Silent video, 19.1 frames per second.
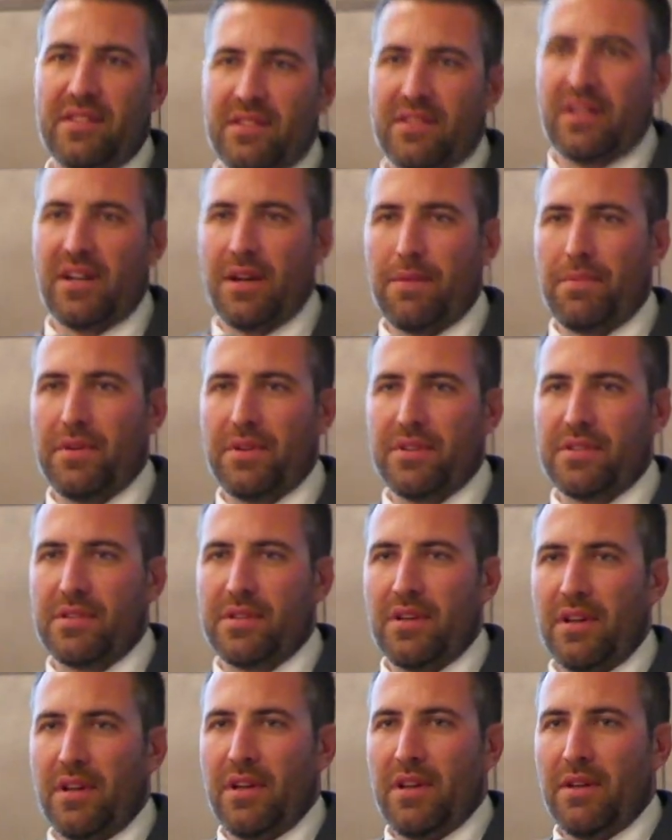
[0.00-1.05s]
since diapers.
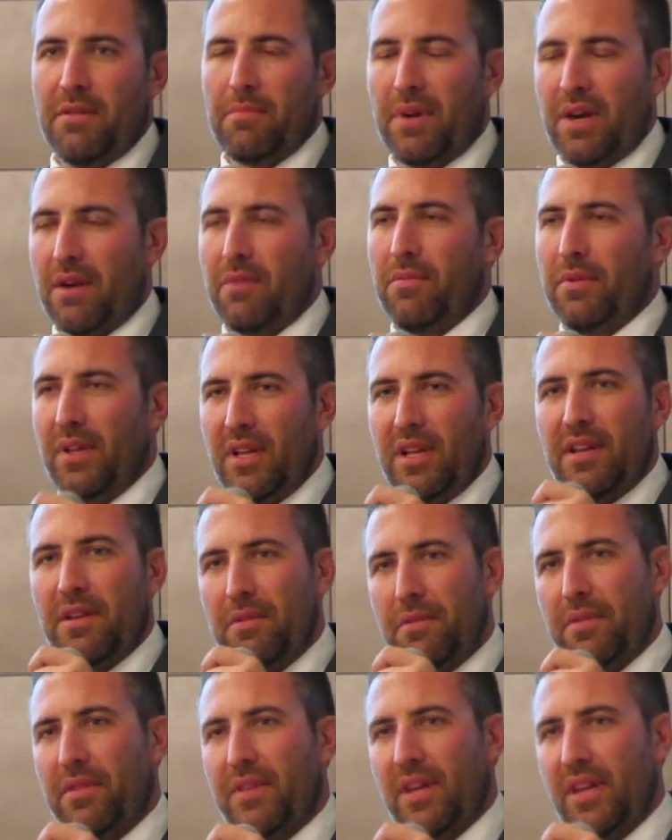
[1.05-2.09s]
But I really
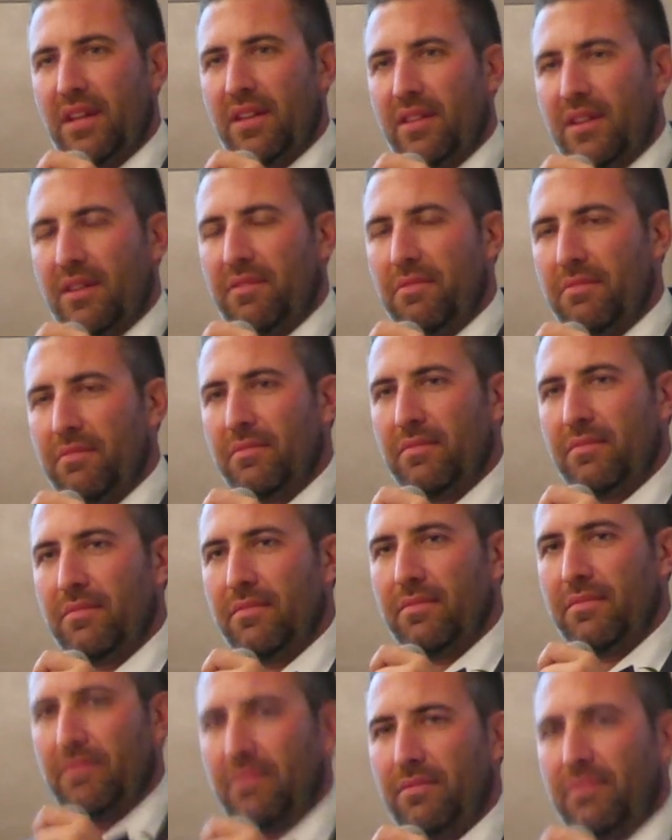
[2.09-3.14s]
do think that
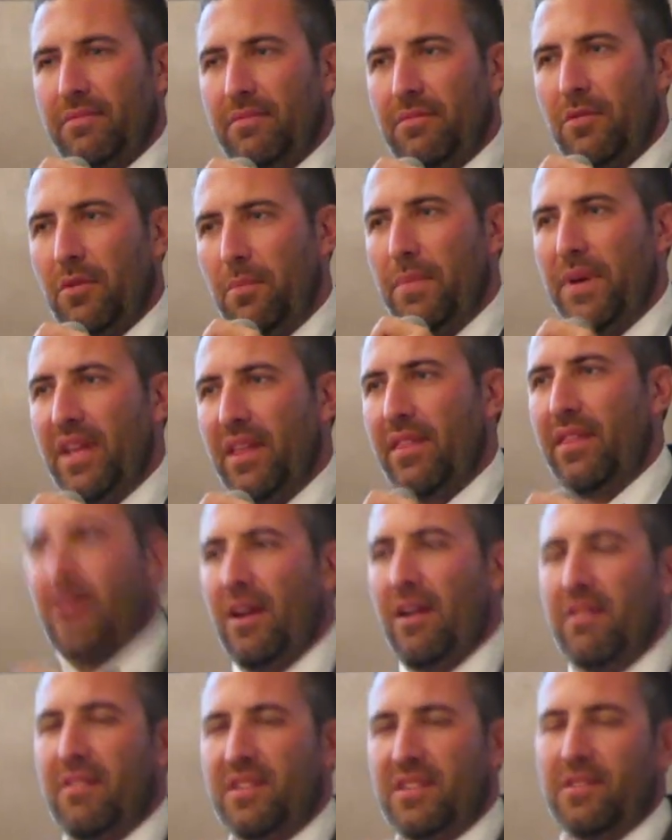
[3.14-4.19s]
we'll be
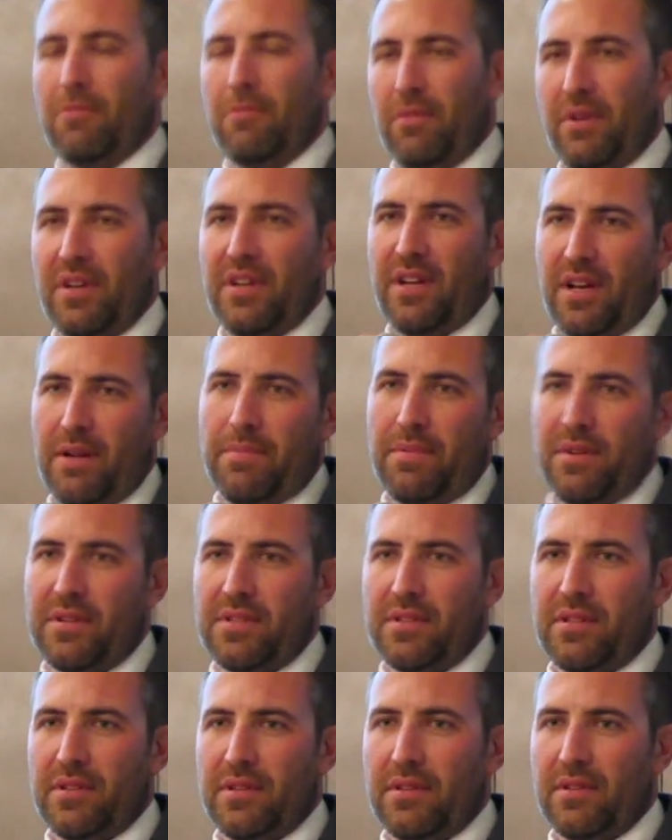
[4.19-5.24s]
there until we're in
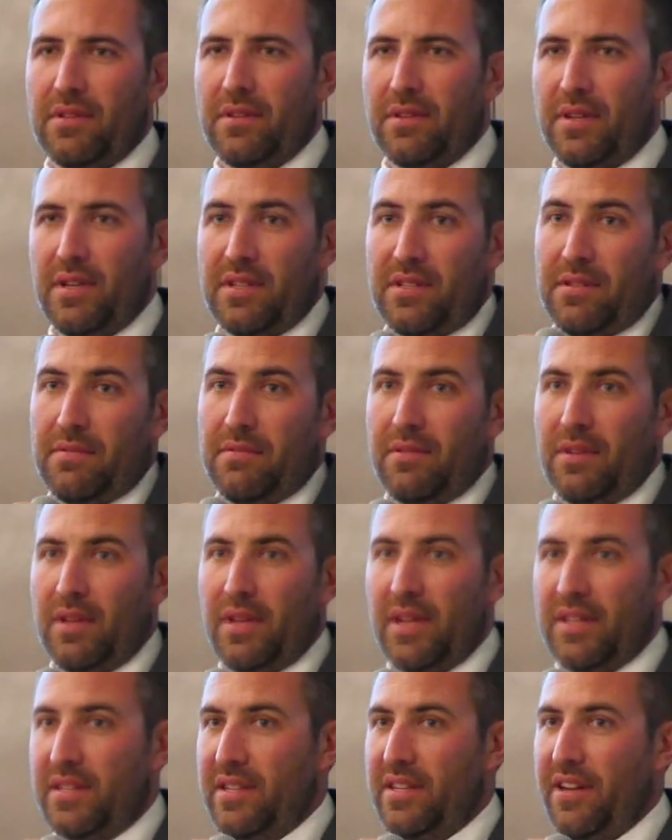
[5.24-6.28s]
diapers.
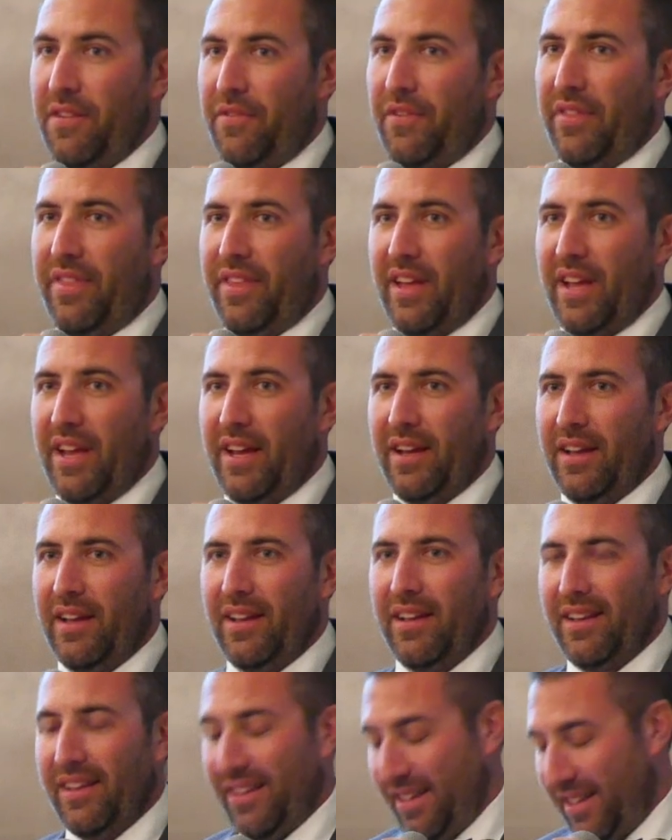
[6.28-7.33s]
It's a different thing.
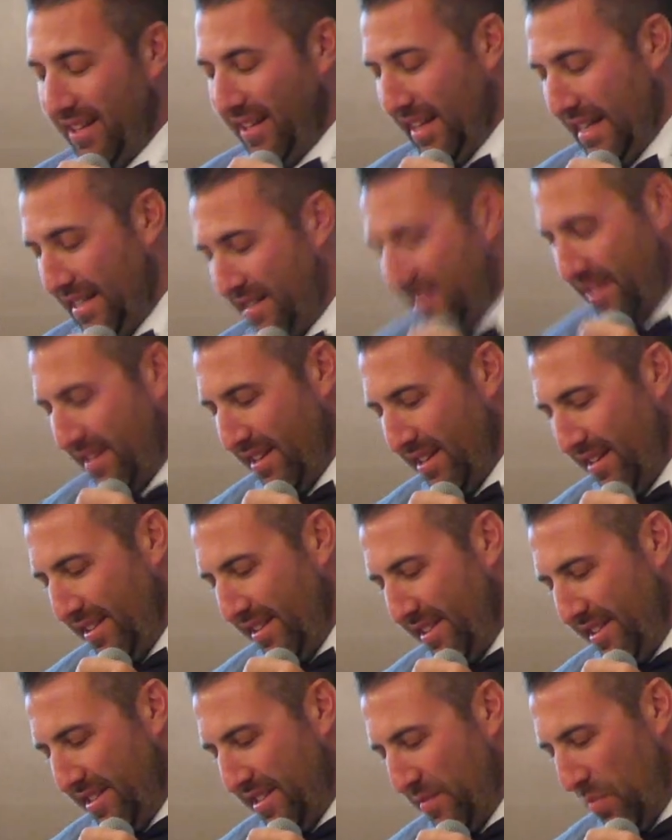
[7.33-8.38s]

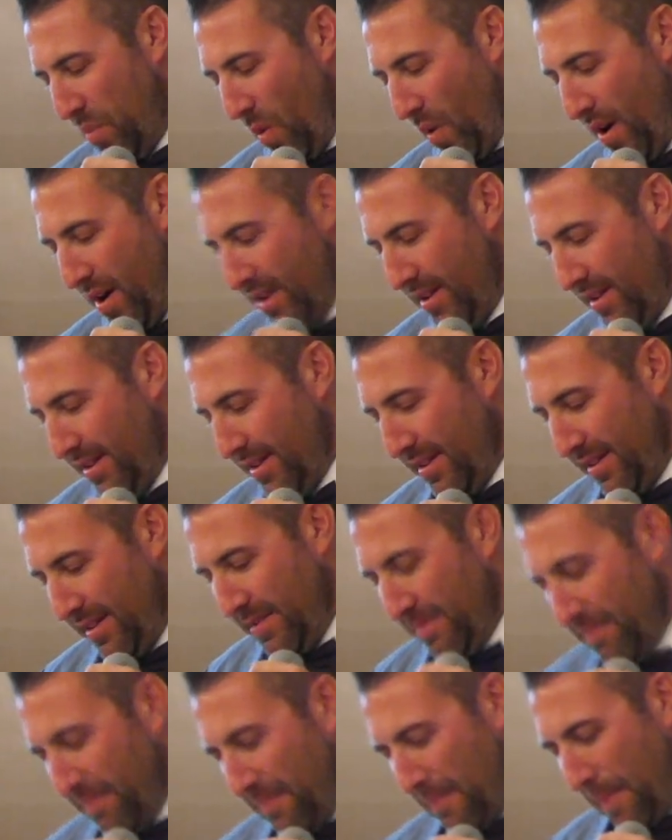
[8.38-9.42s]
It's important.
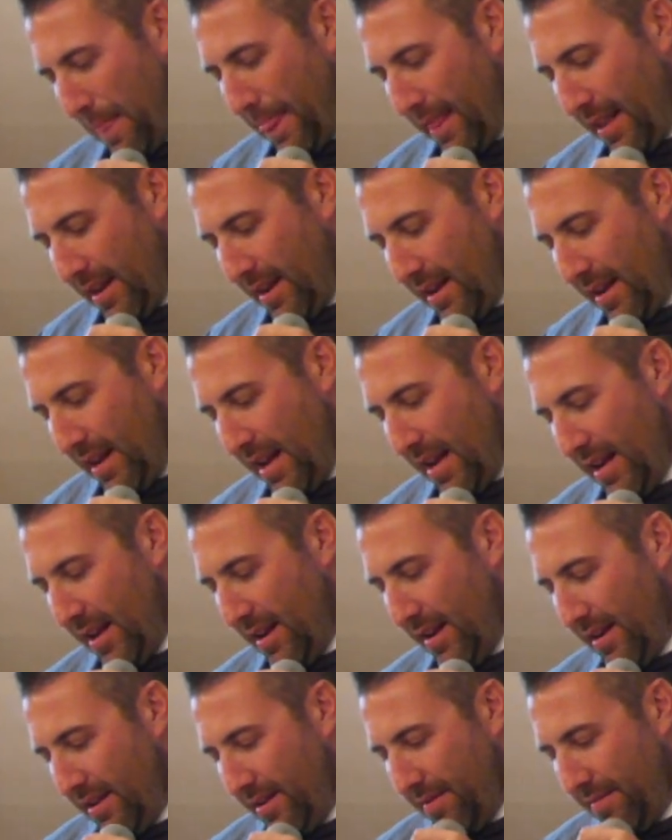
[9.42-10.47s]

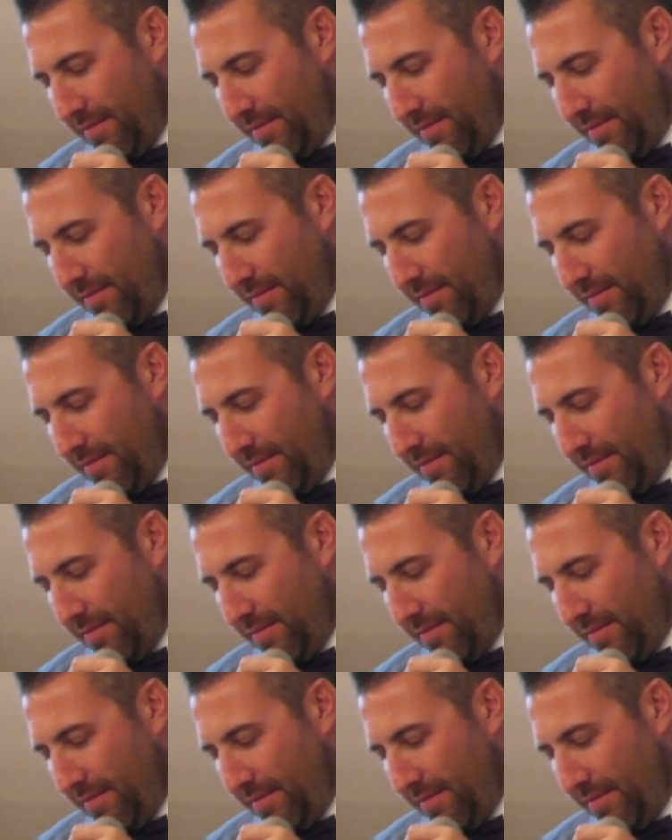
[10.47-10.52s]
And